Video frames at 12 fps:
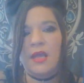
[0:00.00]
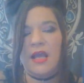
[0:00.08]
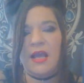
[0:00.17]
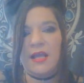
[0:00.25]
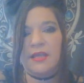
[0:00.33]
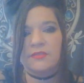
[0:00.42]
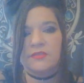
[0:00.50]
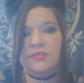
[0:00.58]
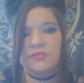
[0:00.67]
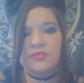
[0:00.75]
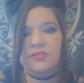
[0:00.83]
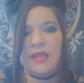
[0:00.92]
and
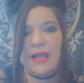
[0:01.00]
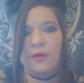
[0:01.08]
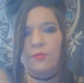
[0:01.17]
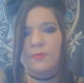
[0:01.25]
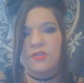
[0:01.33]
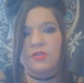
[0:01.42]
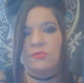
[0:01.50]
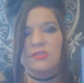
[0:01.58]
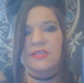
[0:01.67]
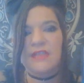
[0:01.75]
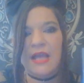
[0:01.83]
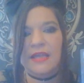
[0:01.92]
helping you to
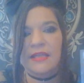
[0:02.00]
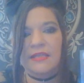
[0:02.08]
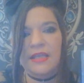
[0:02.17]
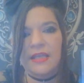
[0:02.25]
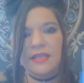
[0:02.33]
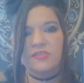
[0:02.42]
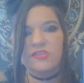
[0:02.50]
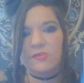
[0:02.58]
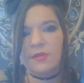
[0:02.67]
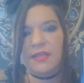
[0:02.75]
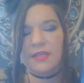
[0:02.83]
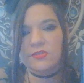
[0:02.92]
gain
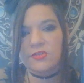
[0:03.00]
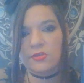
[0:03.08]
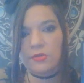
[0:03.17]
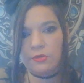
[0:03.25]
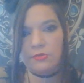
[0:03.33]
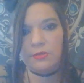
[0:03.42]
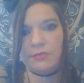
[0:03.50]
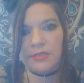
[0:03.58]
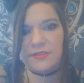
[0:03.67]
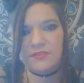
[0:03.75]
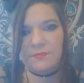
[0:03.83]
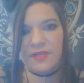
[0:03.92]
insight into who you
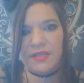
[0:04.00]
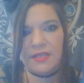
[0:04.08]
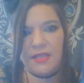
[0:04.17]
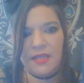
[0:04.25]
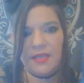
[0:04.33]
need to be.